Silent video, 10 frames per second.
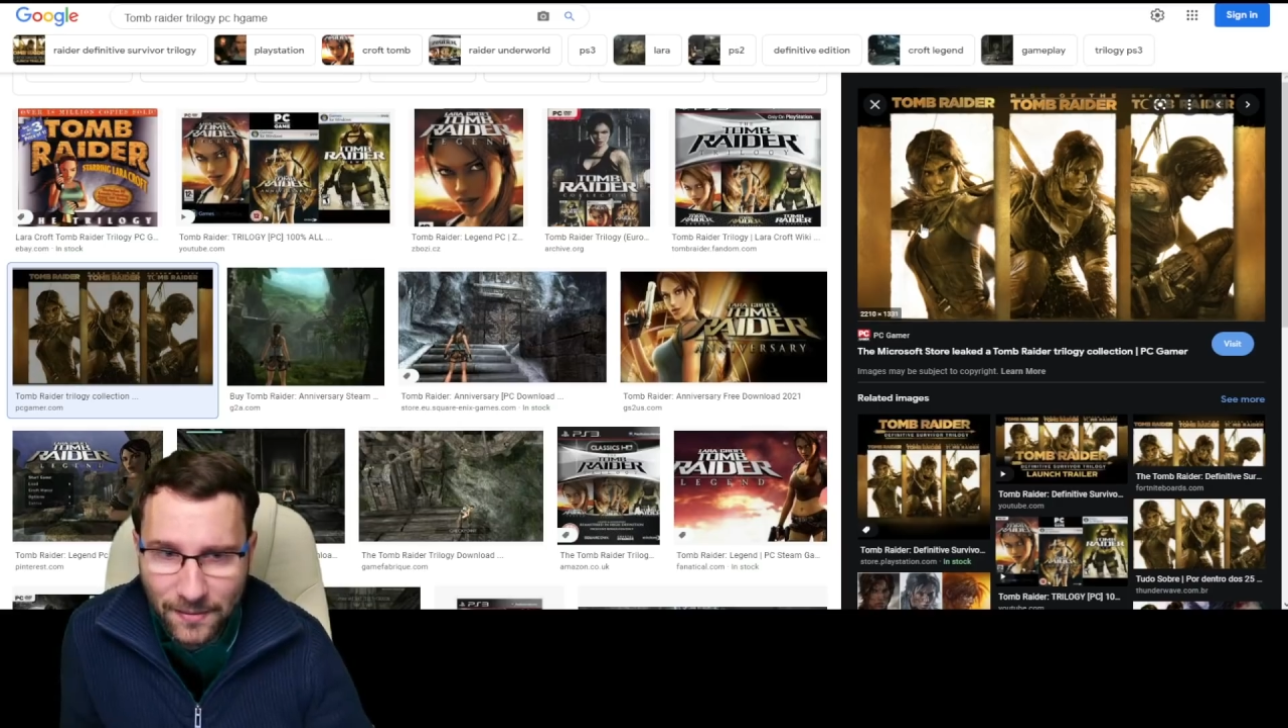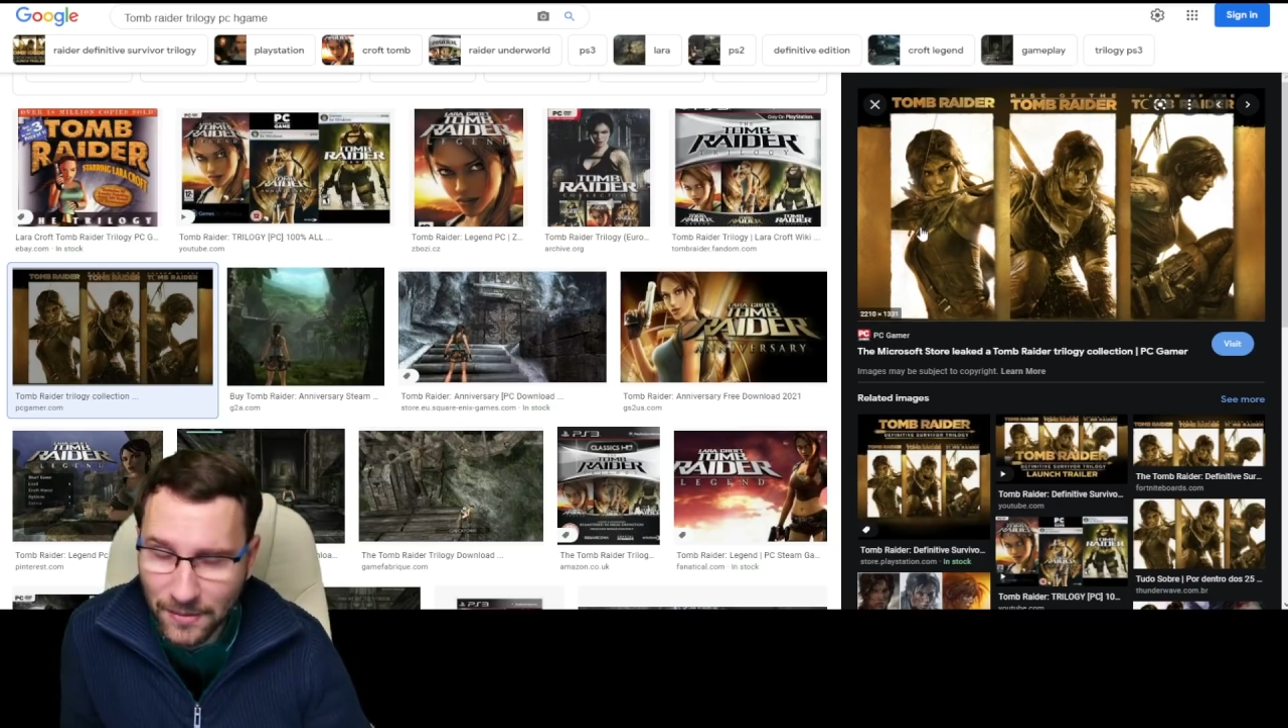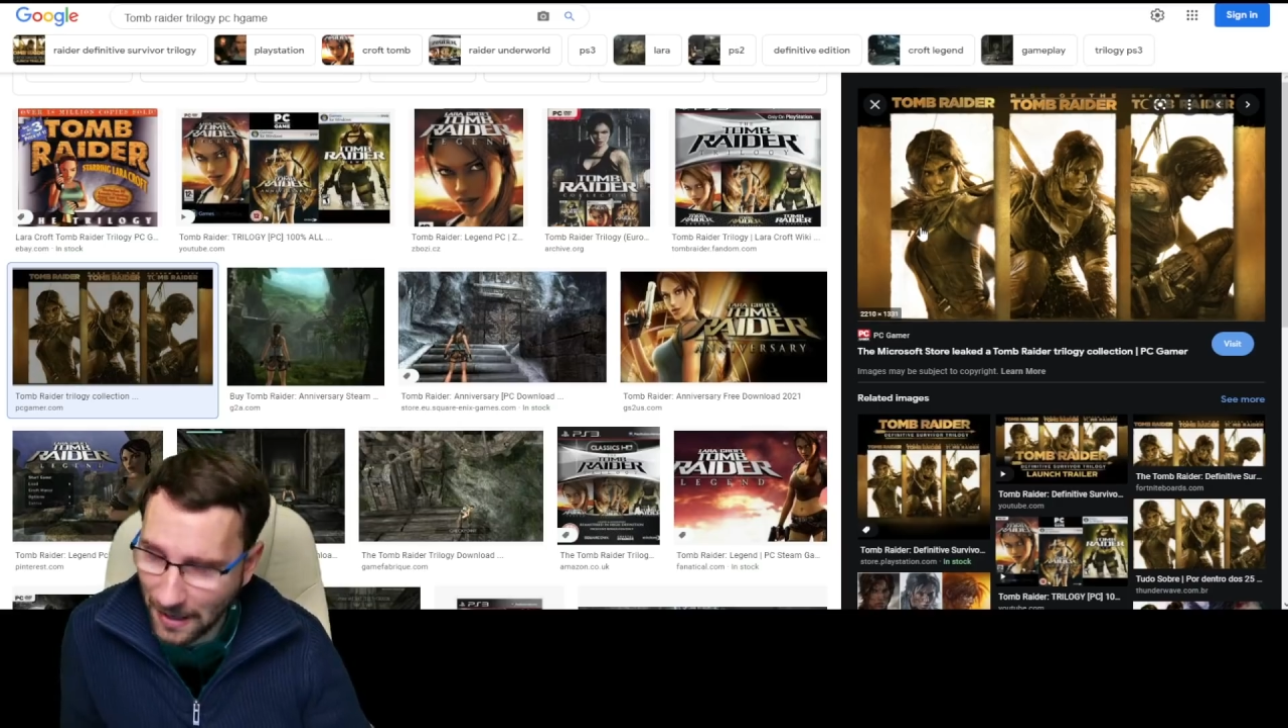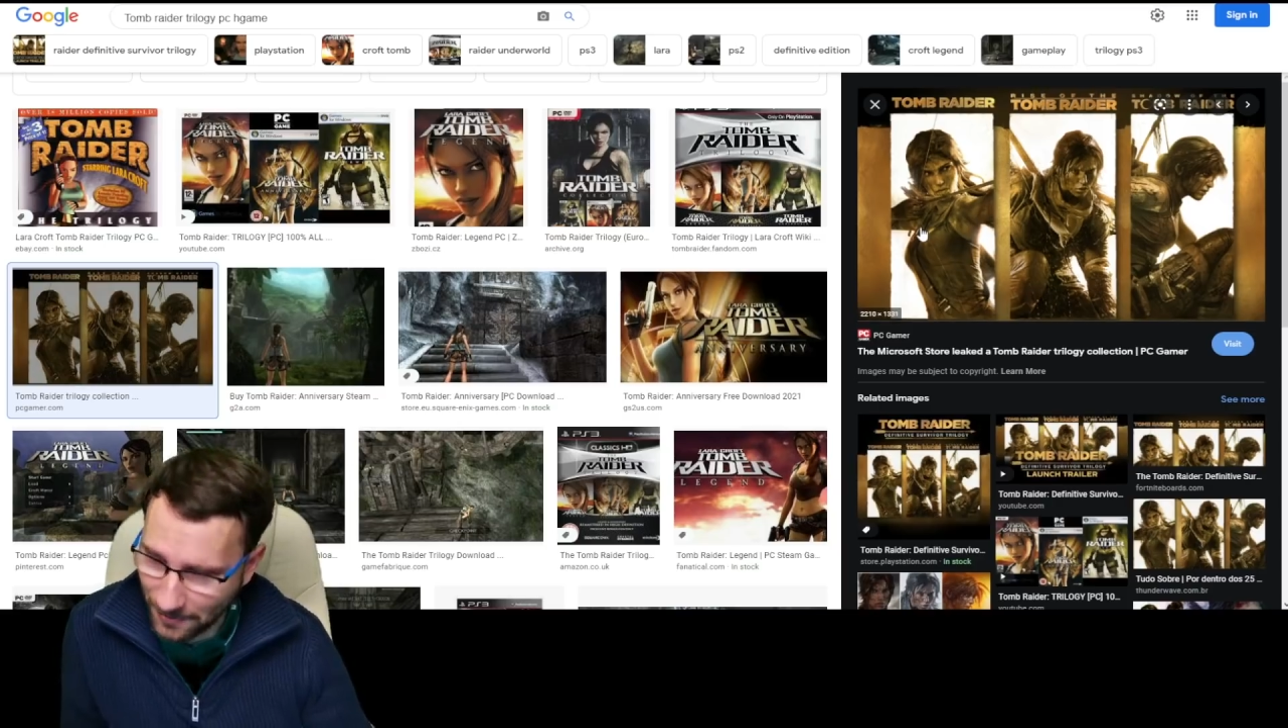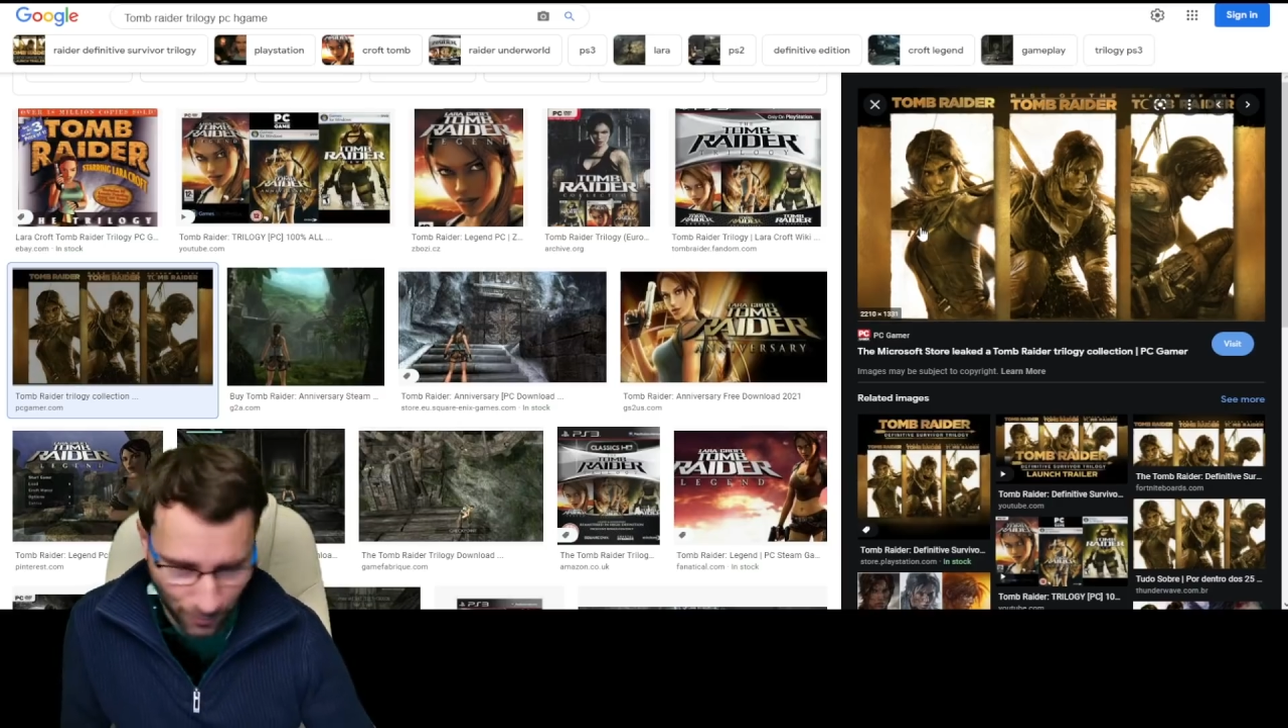
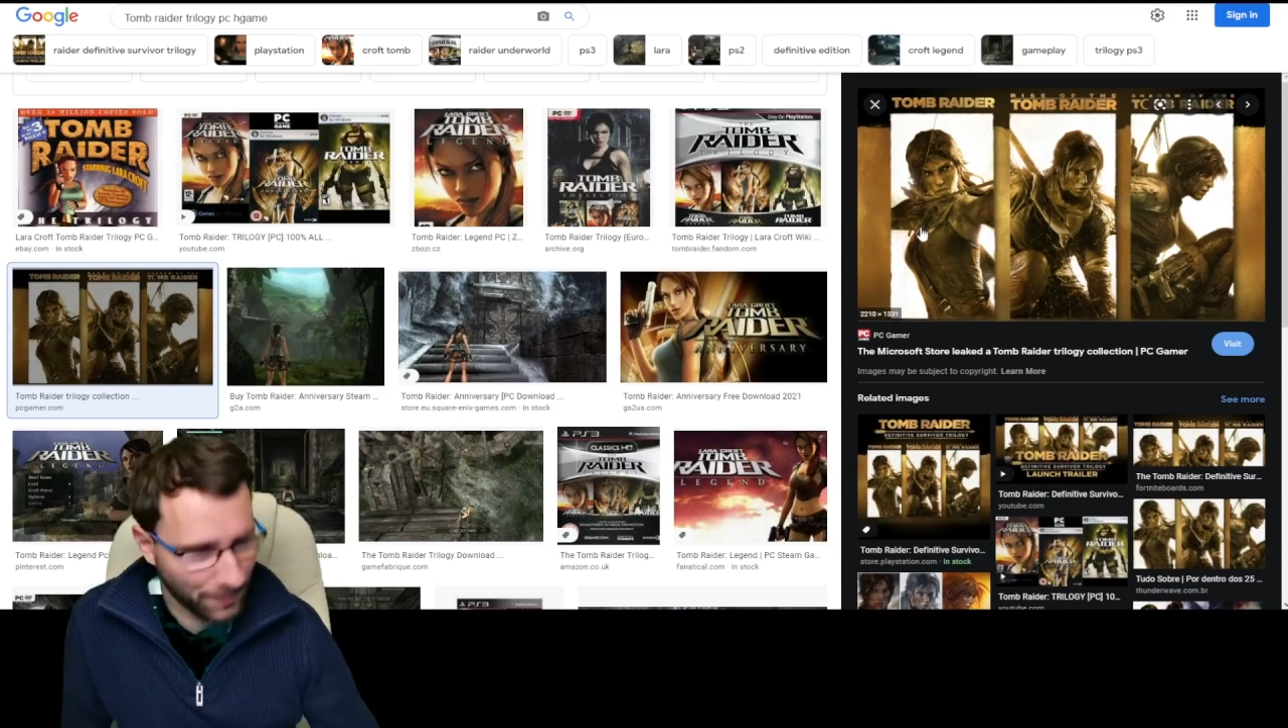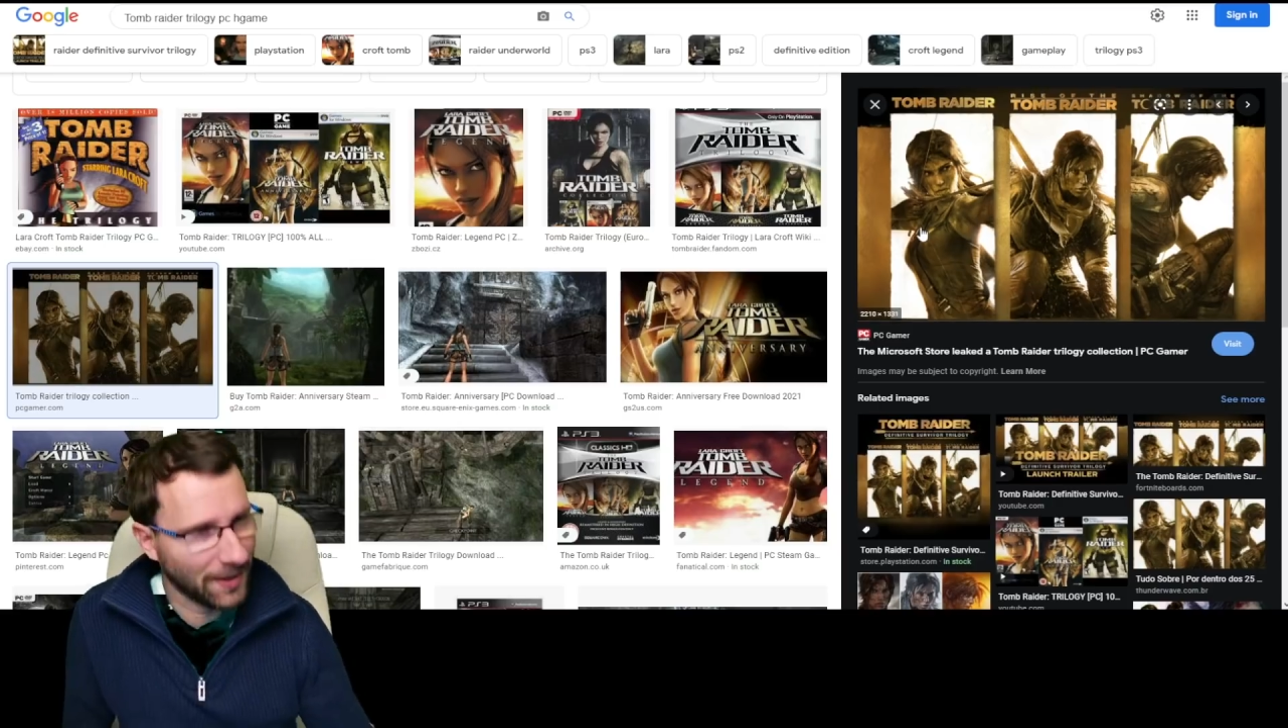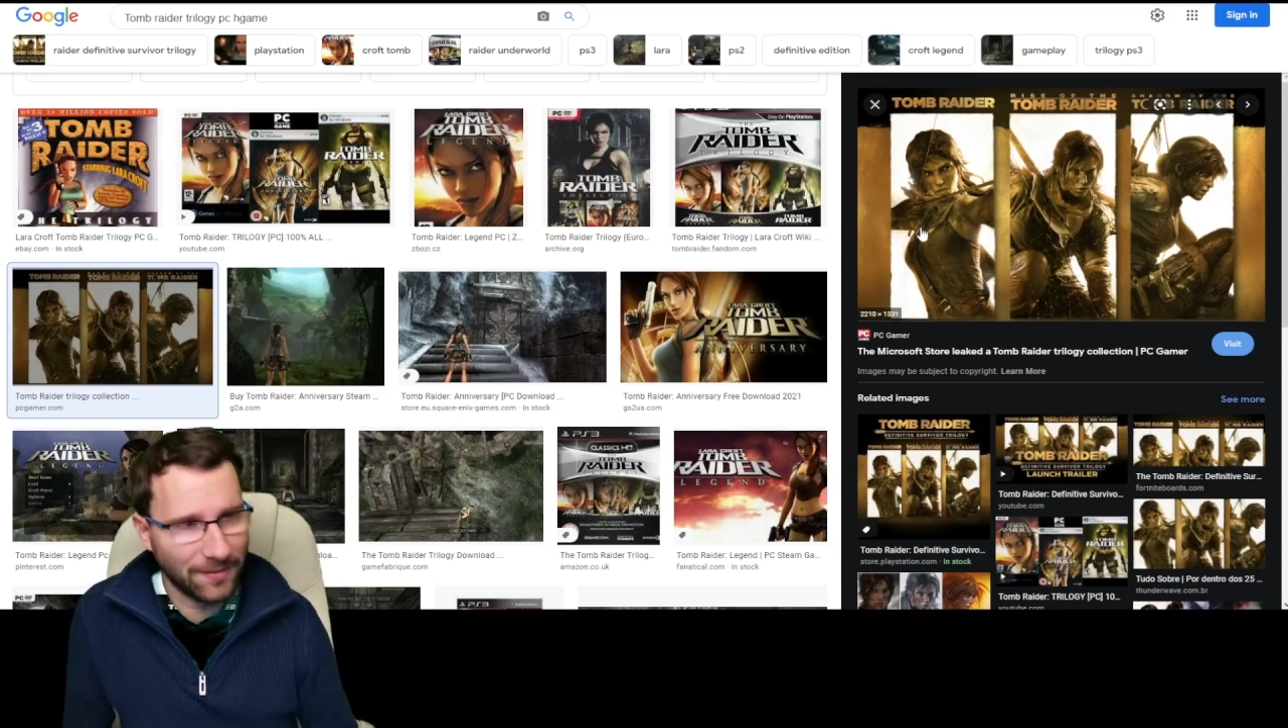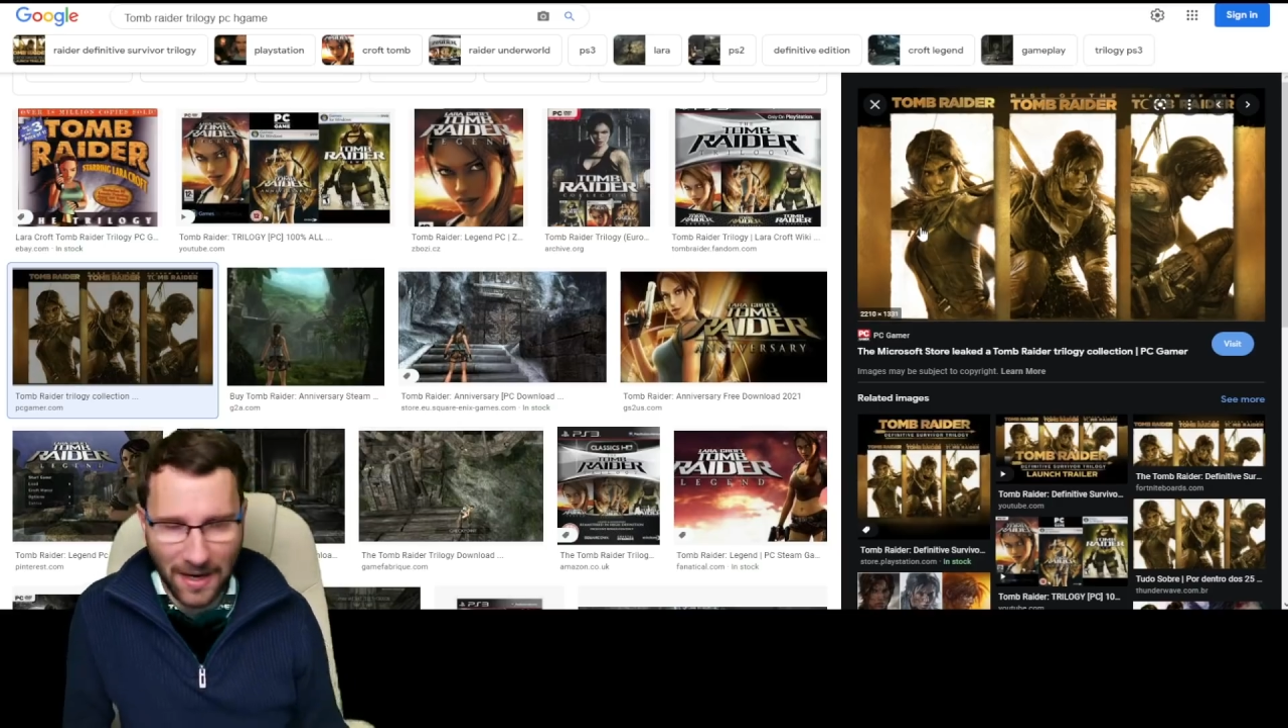that would be